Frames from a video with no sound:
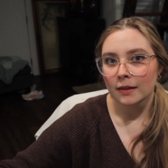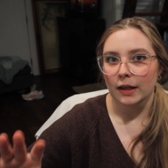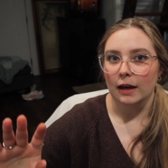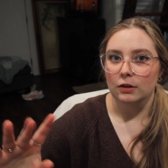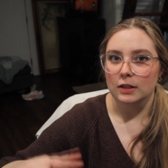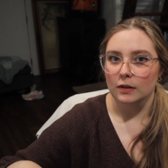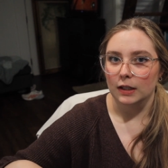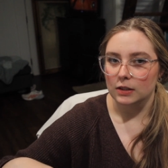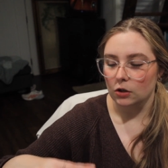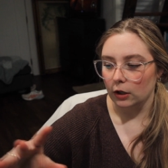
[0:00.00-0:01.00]
They have it at
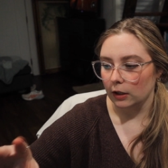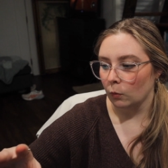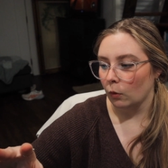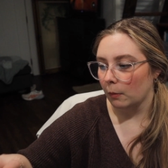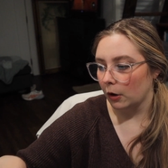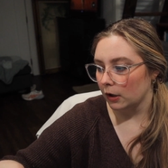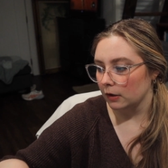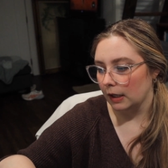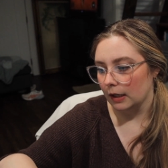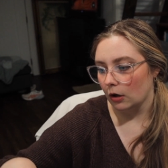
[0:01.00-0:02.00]
like Target and
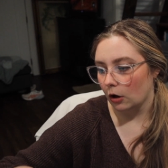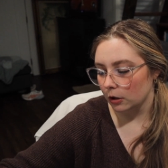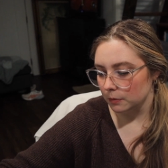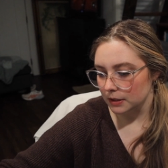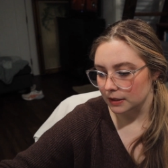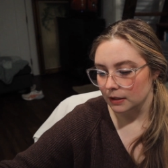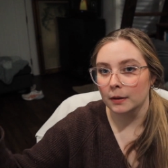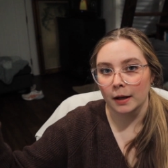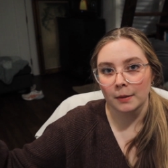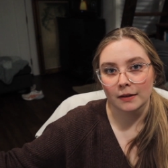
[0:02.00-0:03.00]
Walmart and Harps.
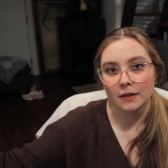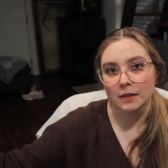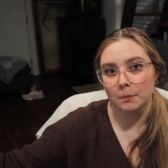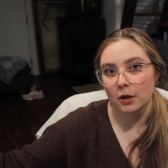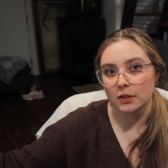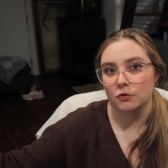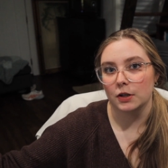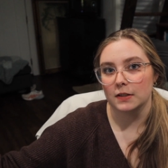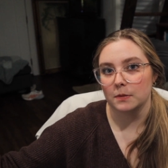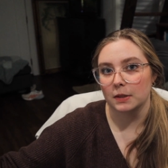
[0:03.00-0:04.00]
But I make this pasta
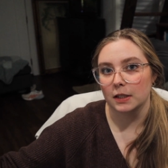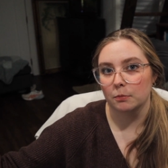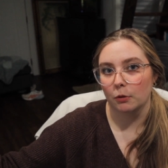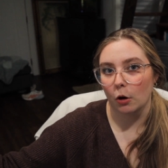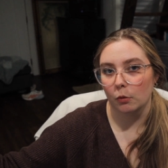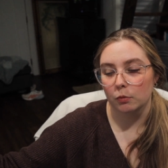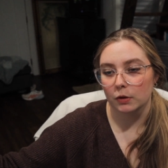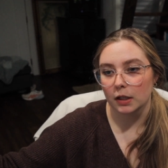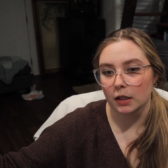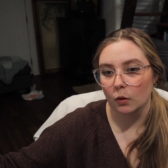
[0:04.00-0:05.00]
recipe
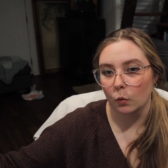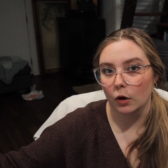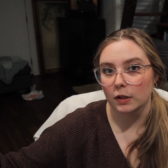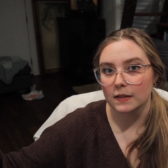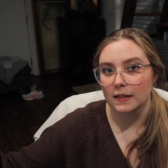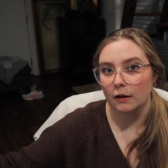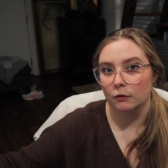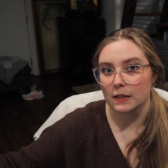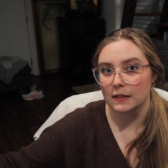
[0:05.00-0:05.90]
probably once every